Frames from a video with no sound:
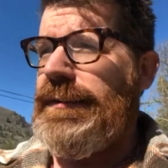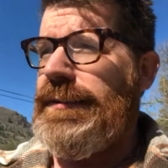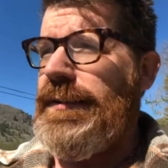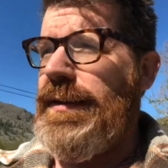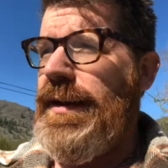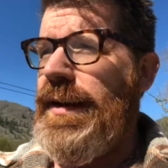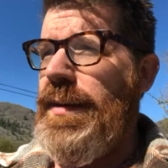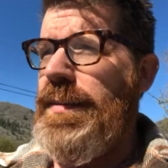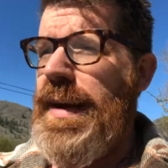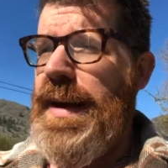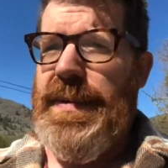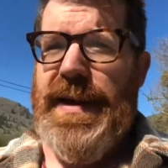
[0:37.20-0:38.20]

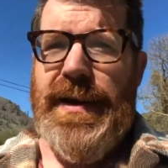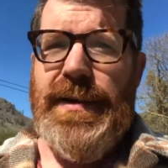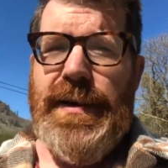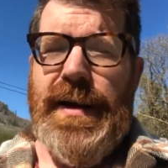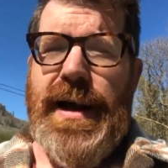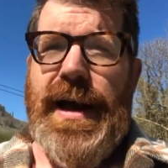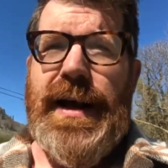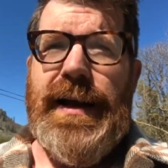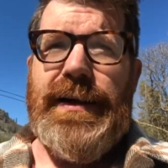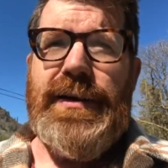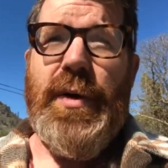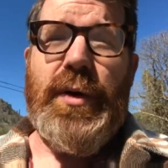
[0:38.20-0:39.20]
maybe
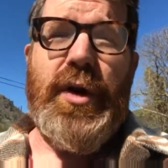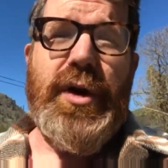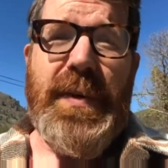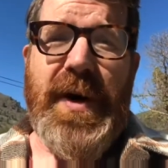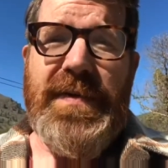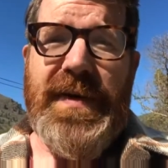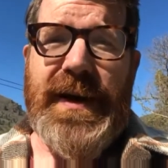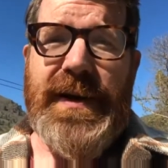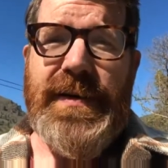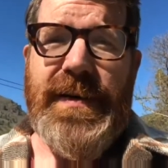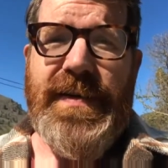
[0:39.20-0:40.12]
don't look perfect.